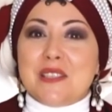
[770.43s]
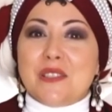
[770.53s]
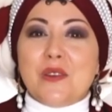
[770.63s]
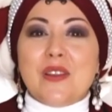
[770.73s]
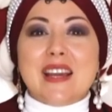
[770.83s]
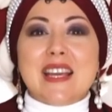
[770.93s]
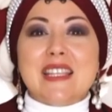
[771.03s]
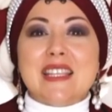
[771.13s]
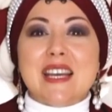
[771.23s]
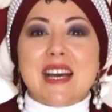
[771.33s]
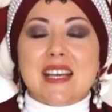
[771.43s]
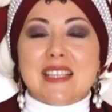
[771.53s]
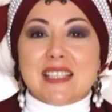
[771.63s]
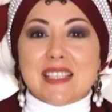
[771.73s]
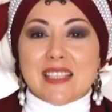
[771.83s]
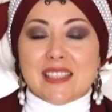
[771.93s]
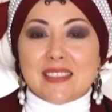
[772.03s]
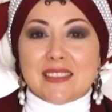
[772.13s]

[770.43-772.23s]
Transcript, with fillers: you can embrace